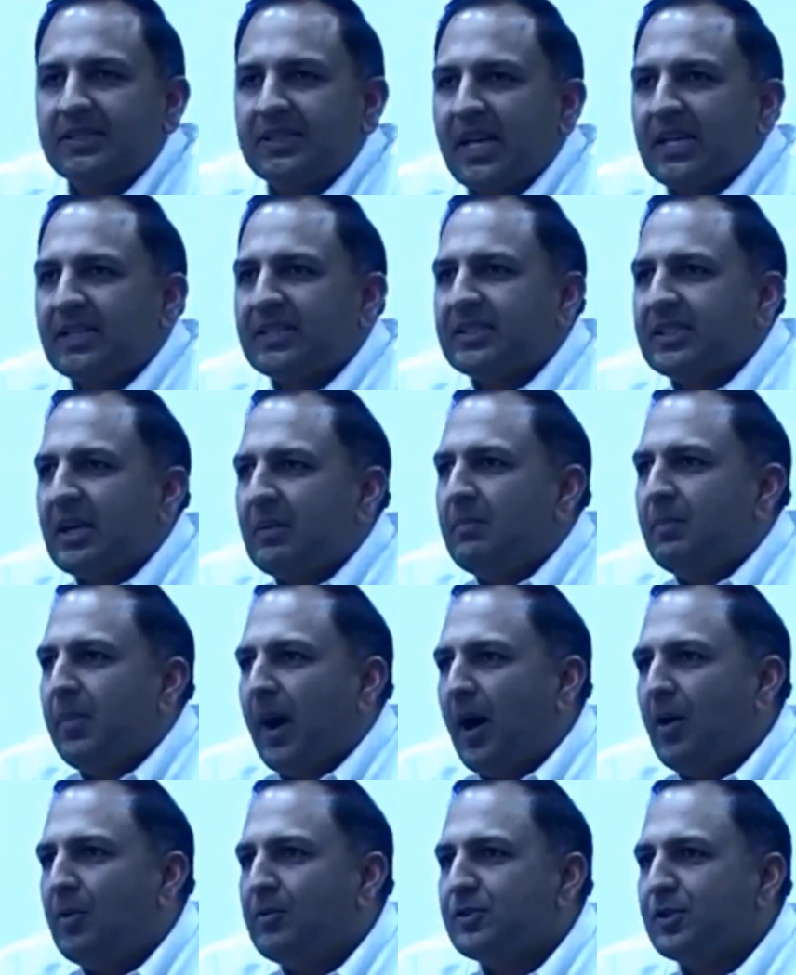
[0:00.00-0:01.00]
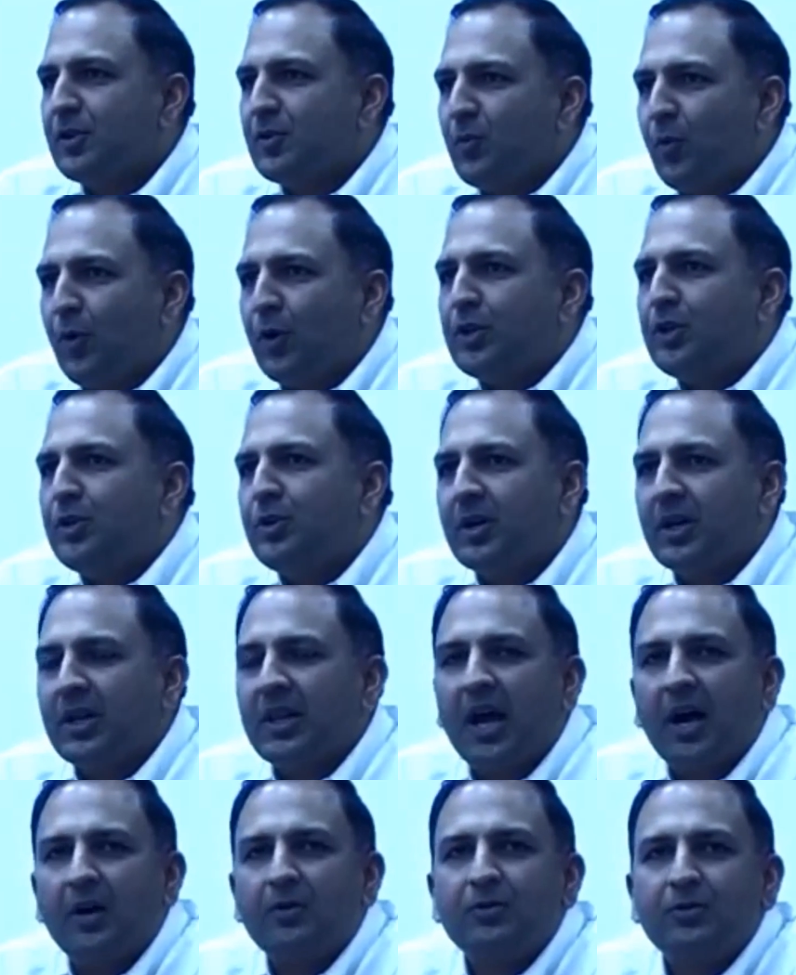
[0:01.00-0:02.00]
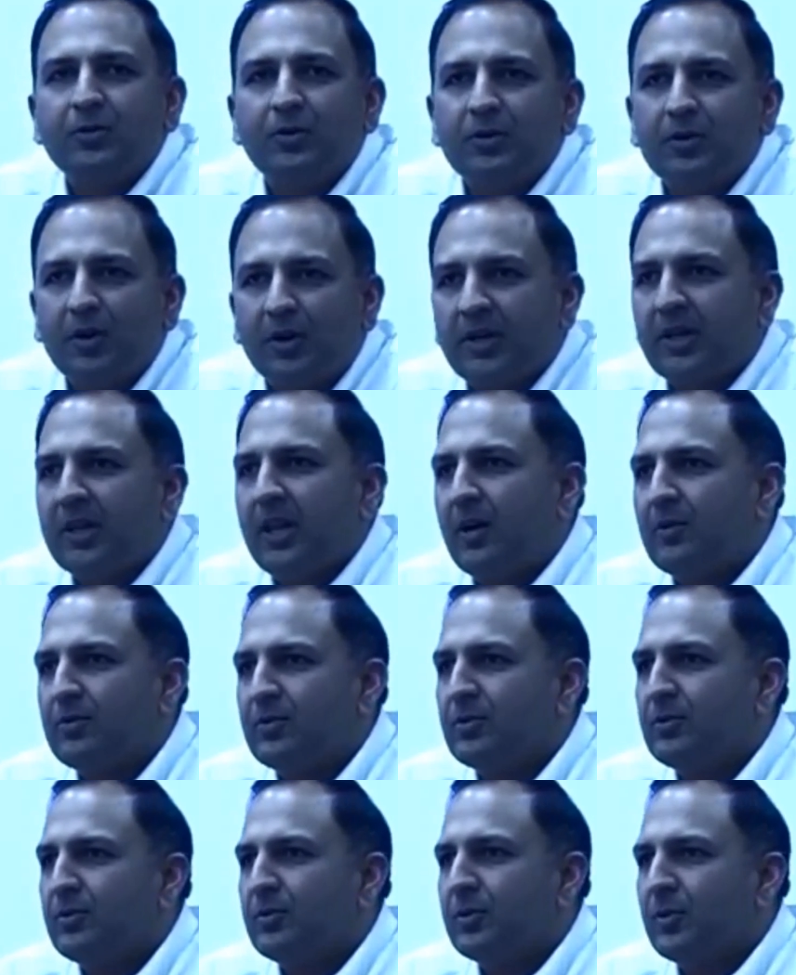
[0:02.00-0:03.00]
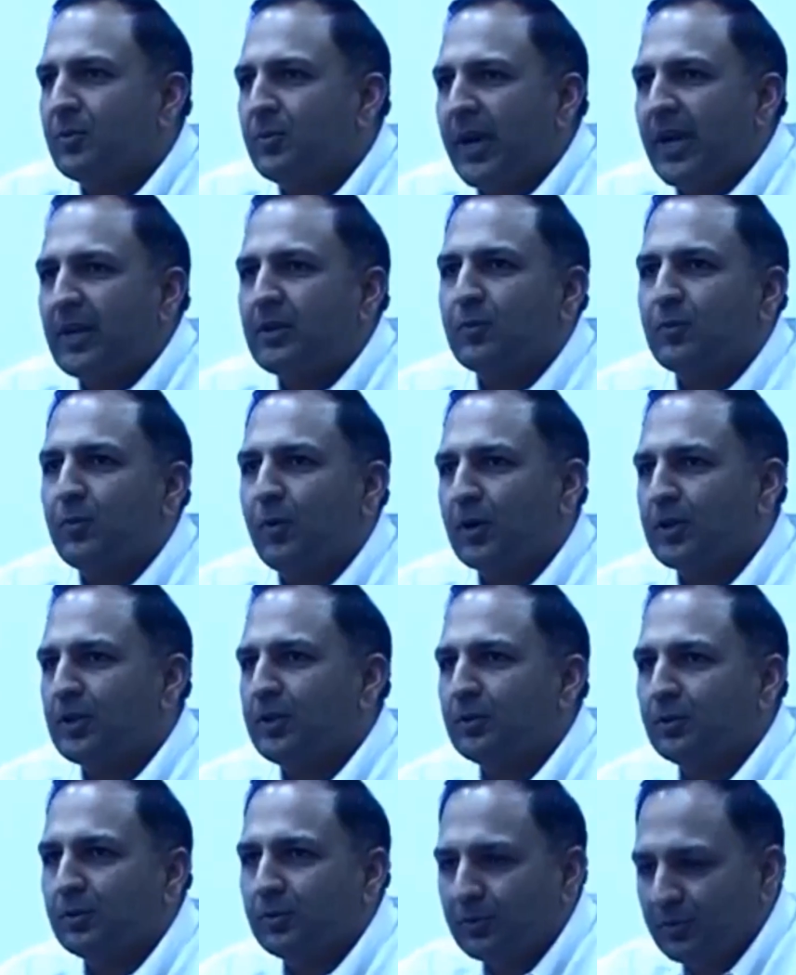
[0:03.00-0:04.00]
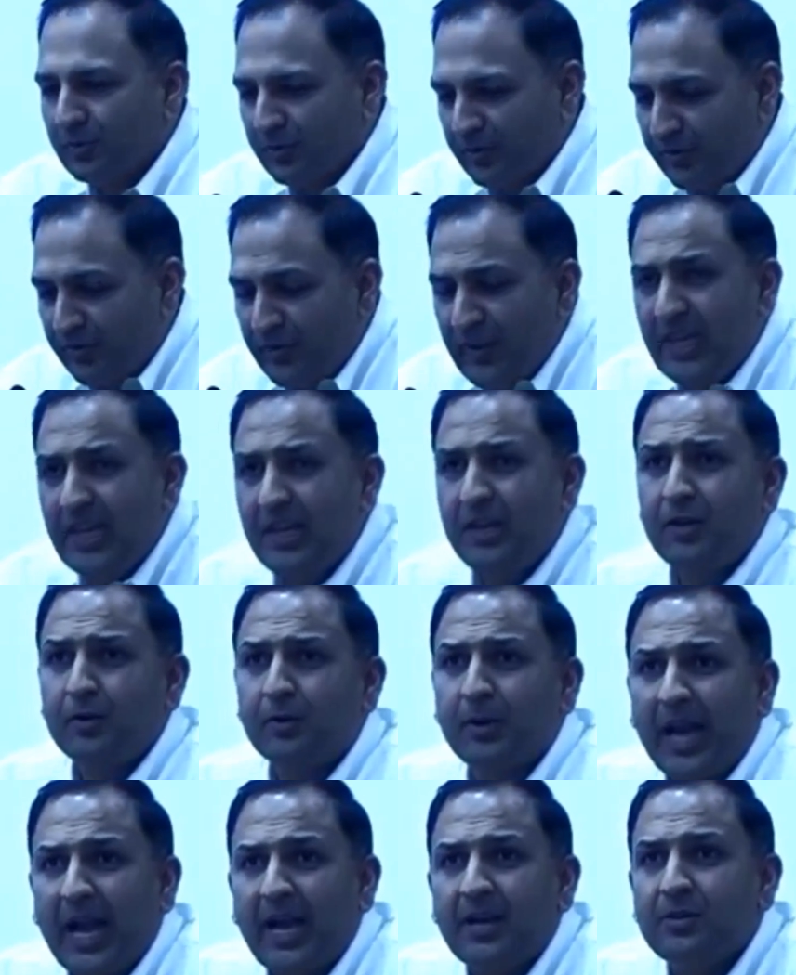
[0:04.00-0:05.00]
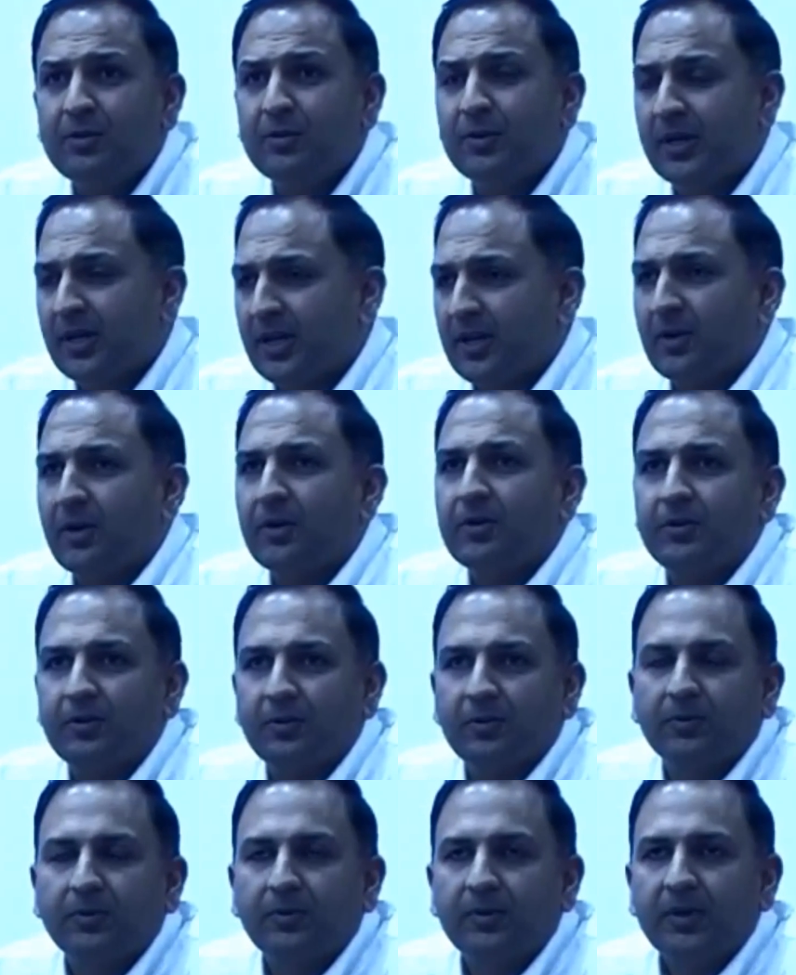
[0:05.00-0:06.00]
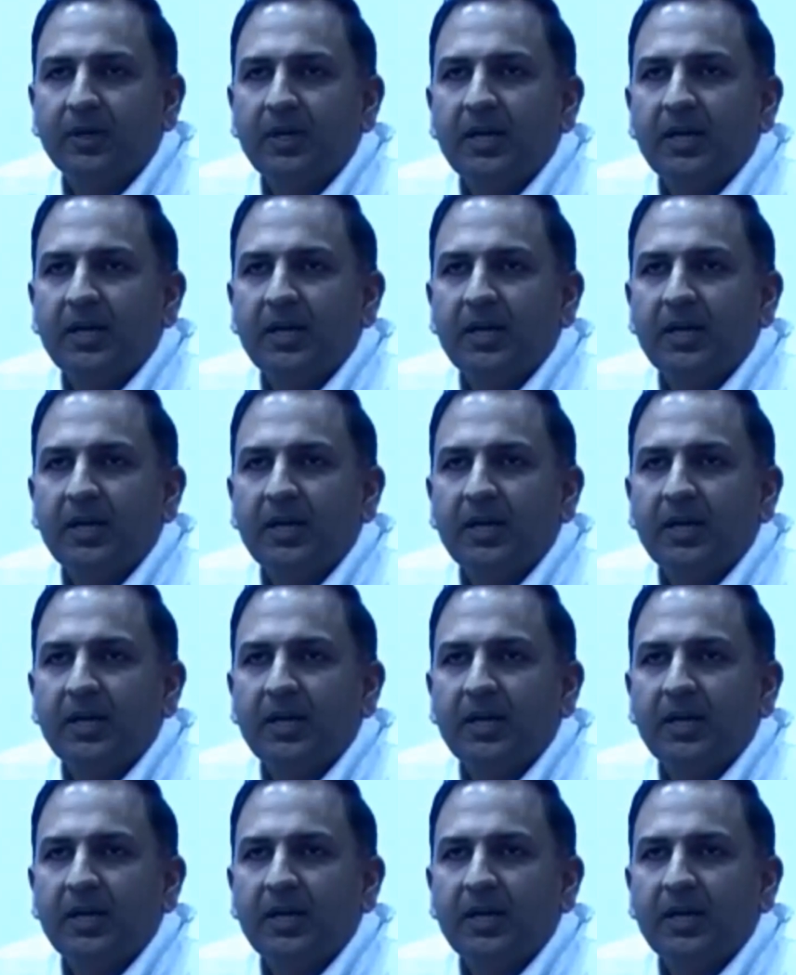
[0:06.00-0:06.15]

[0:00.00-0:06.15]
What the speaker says: sets some bounds on what you're allowed to or not allowed to do, the weight of what you feel you can do and cannot do.